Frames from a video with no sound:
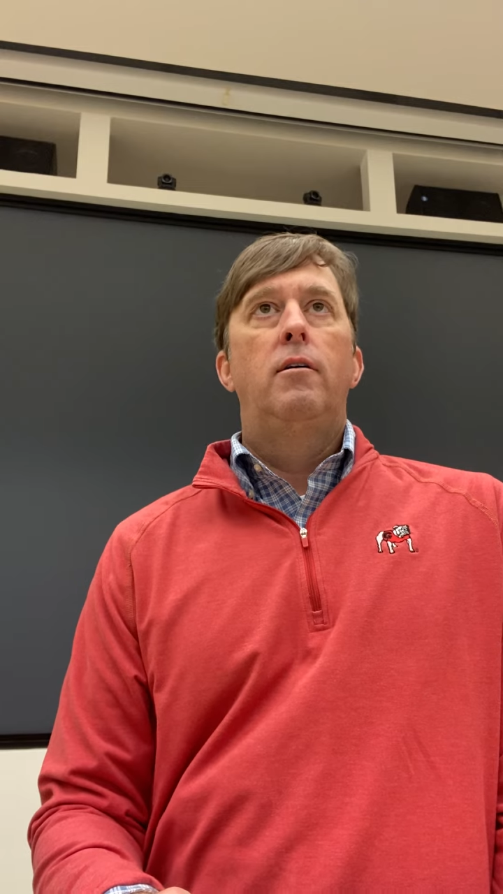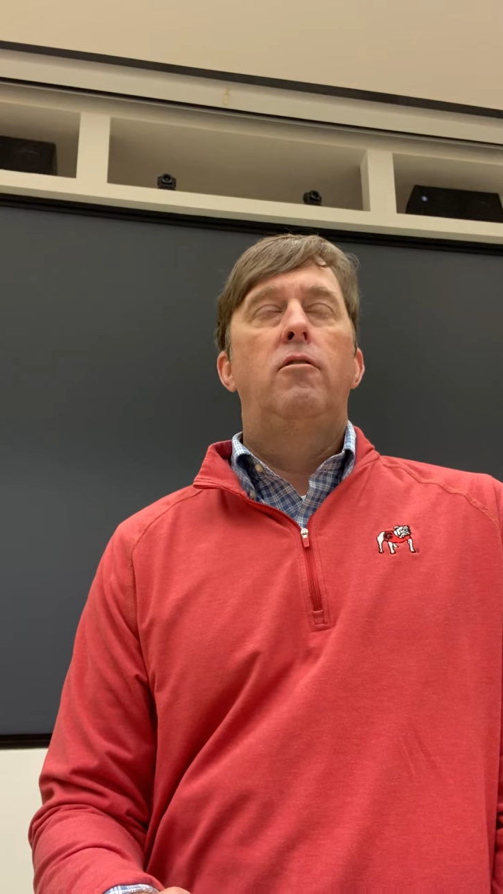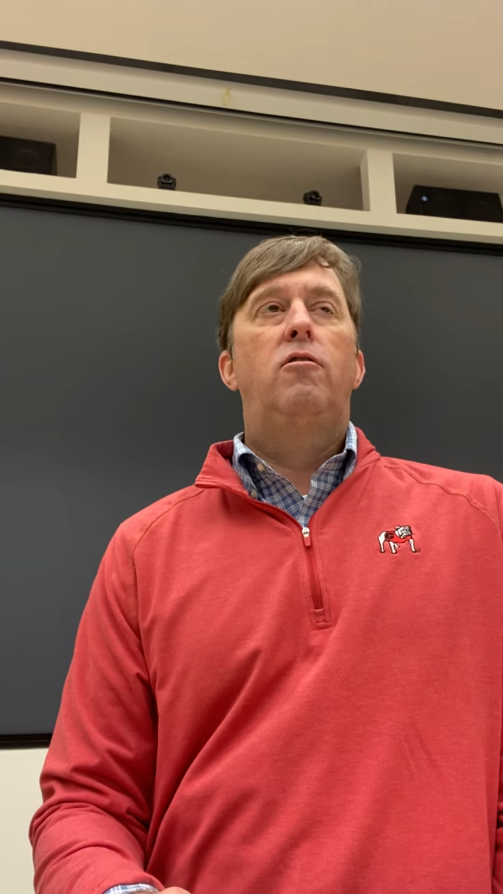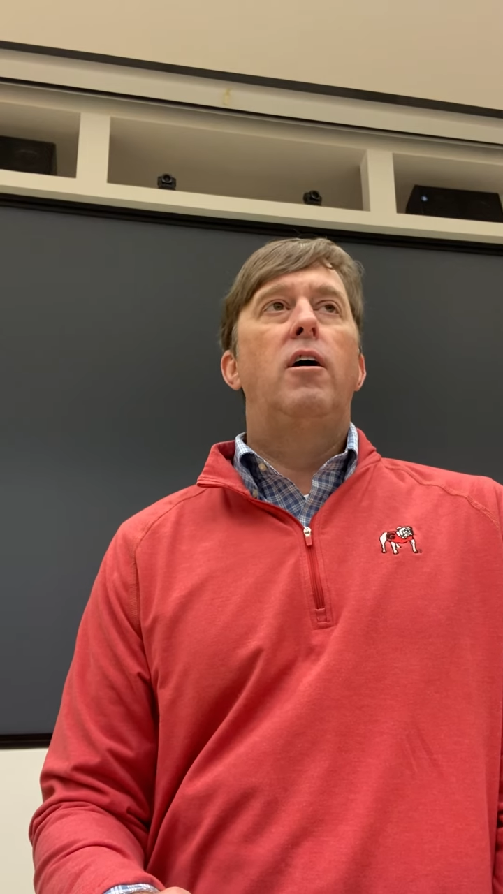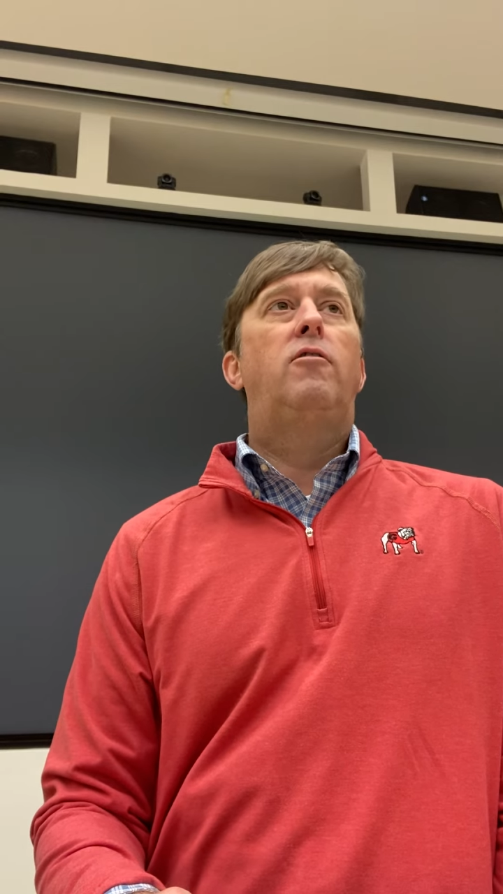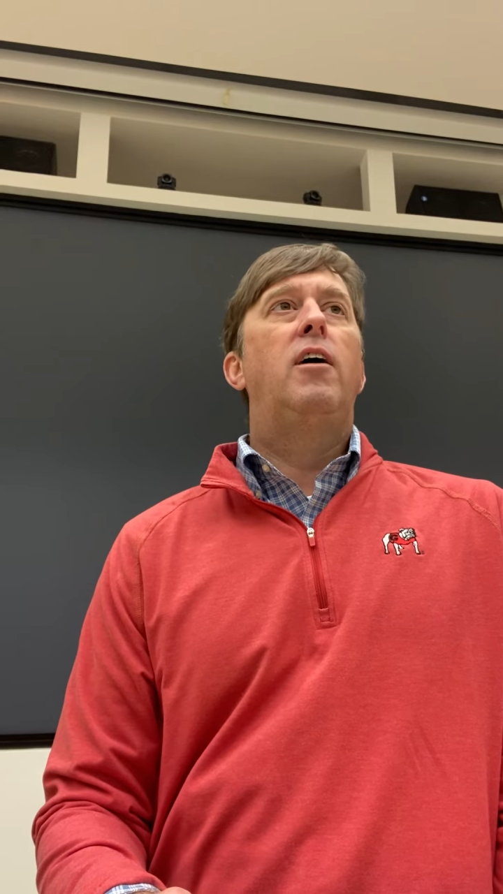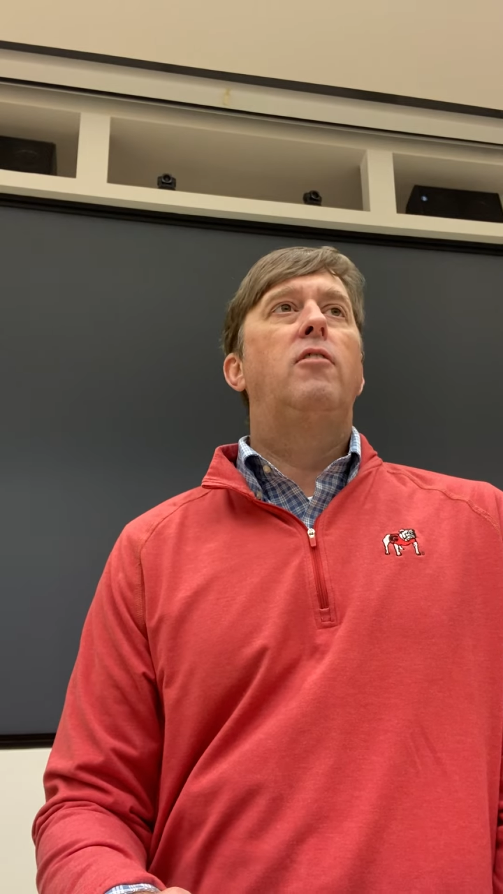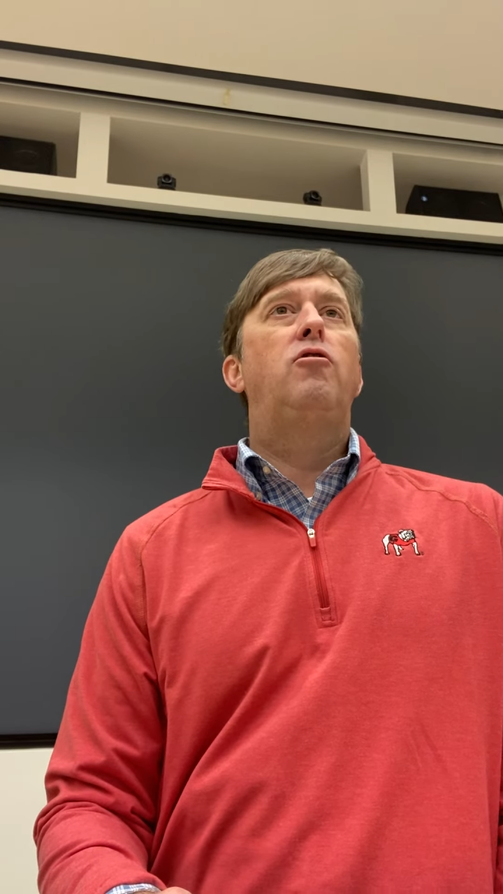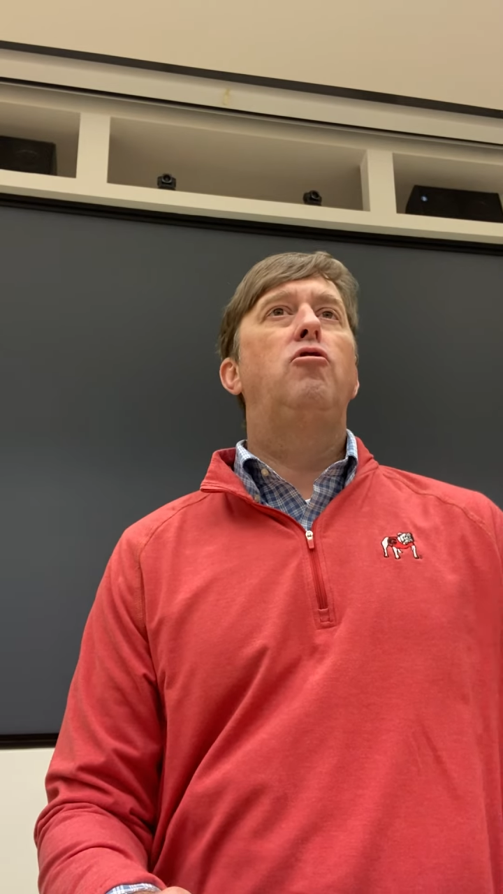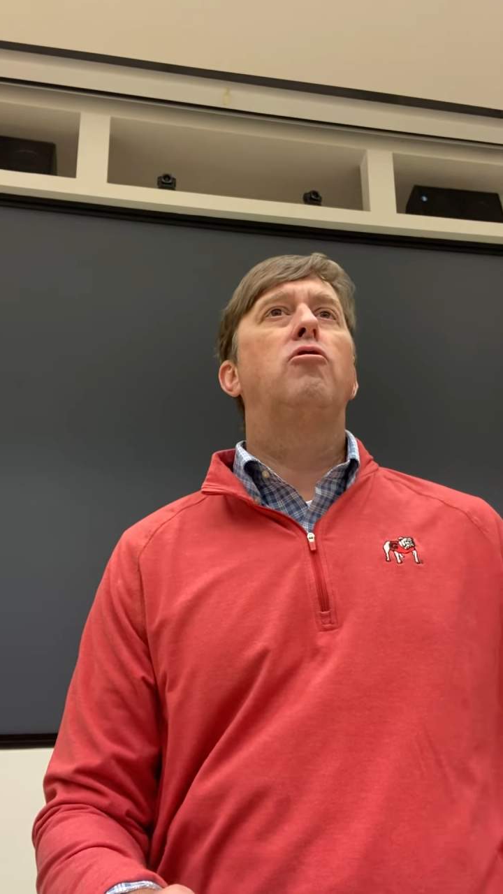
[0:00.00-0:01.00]
such
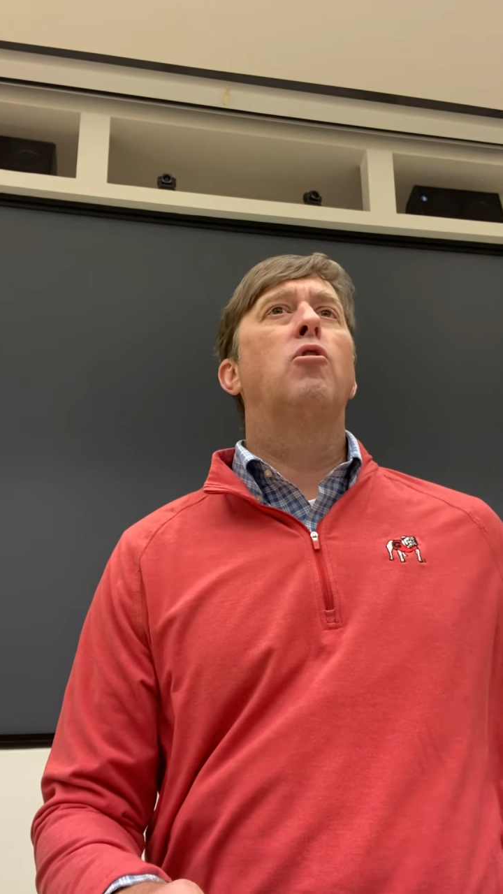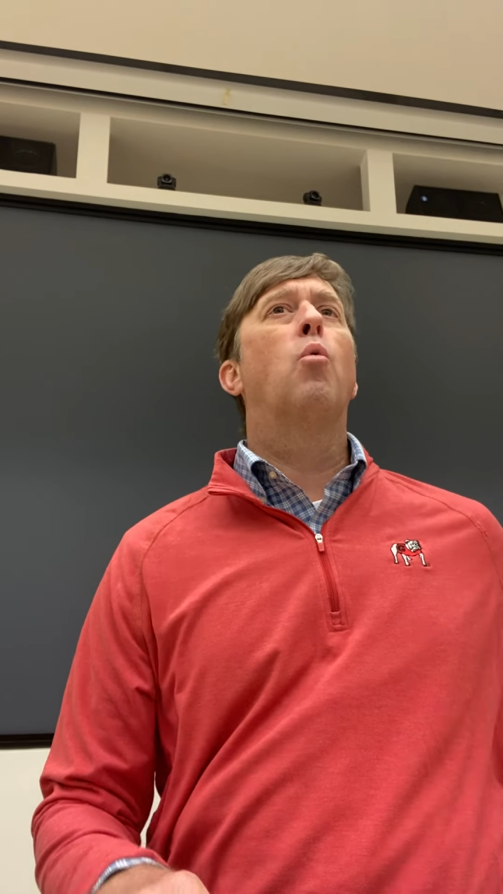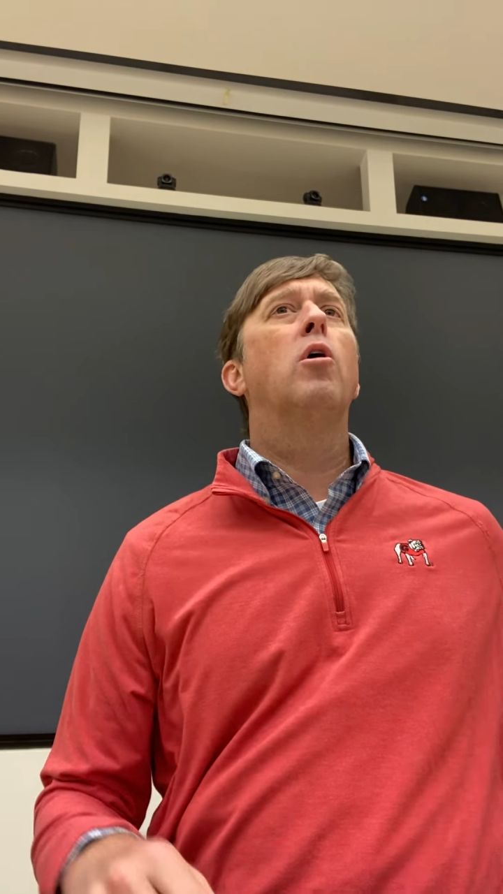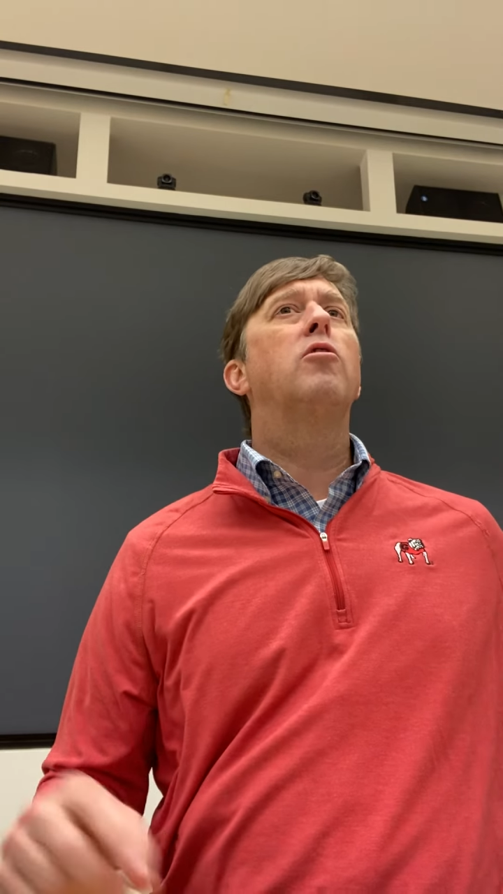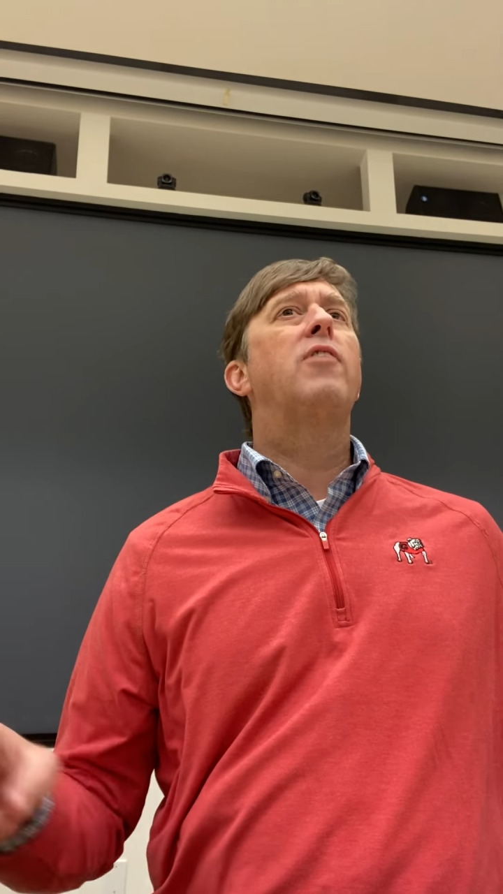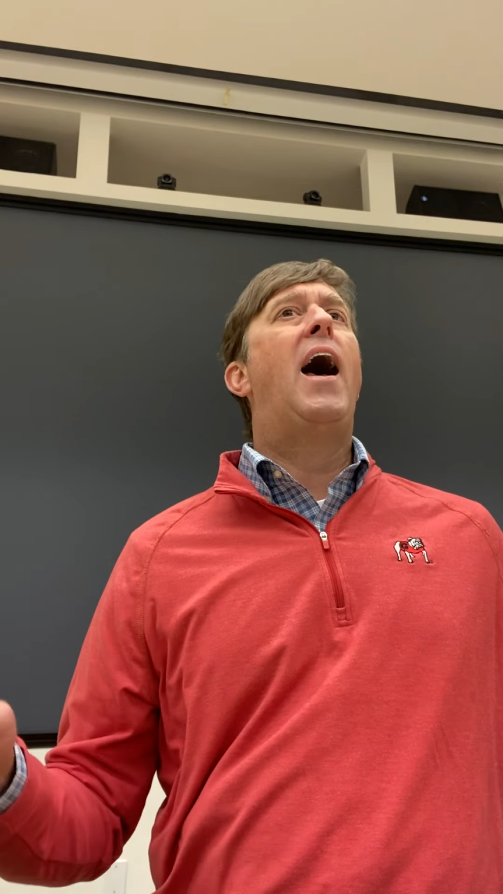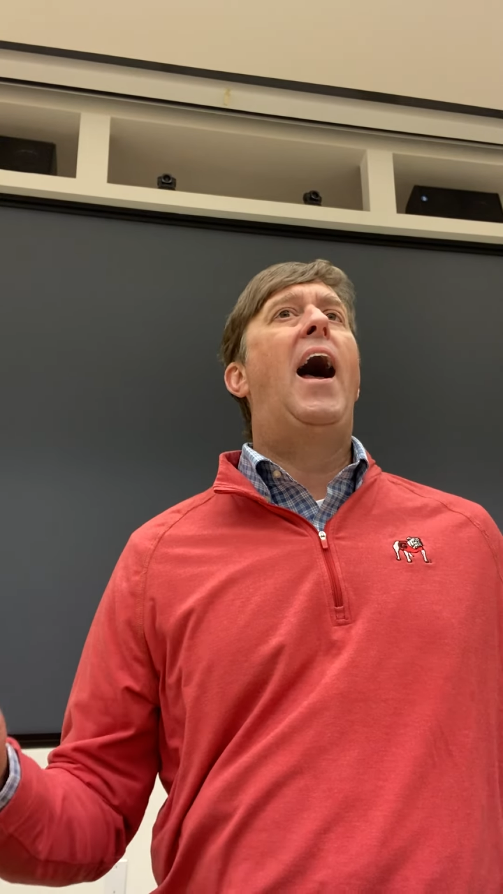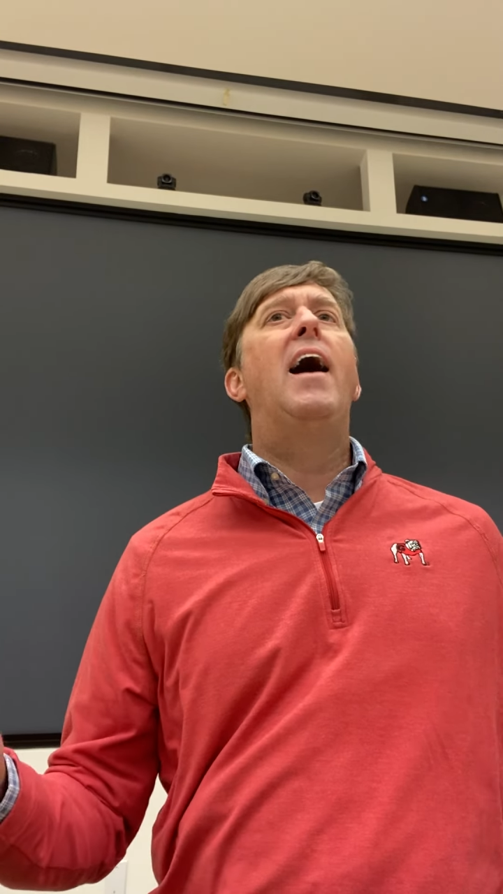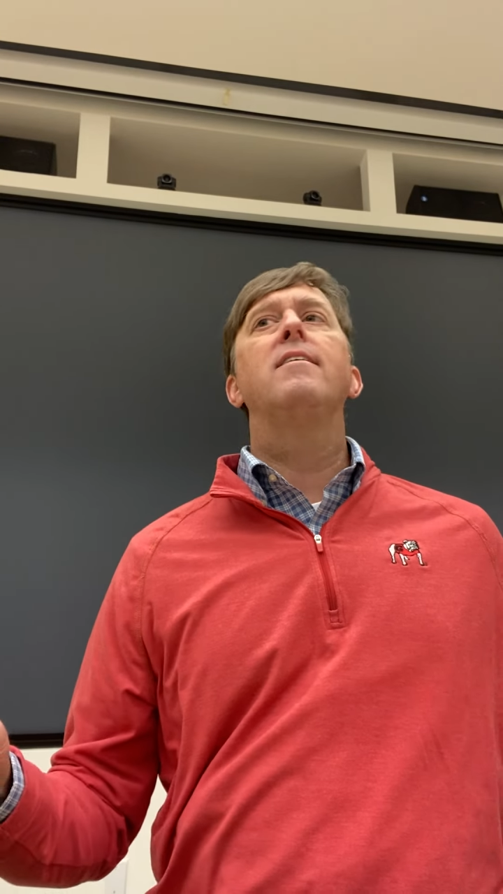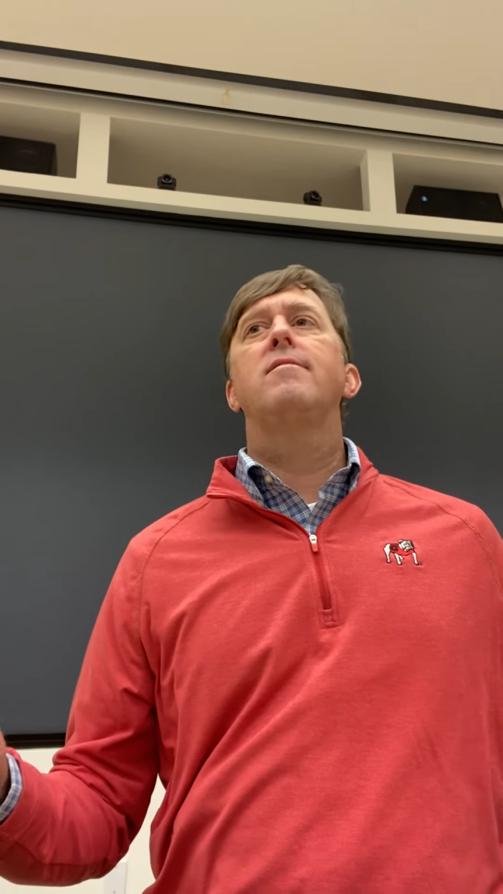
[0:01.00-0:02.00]
as using the words
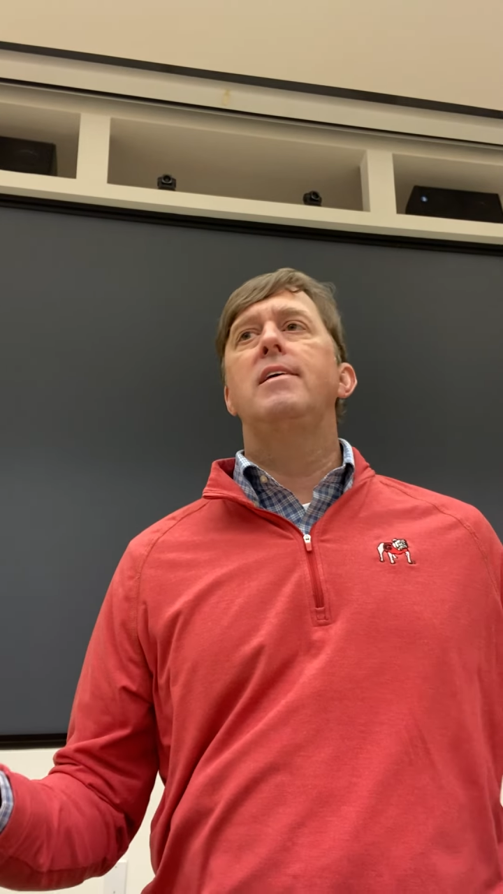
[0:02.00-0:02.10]
as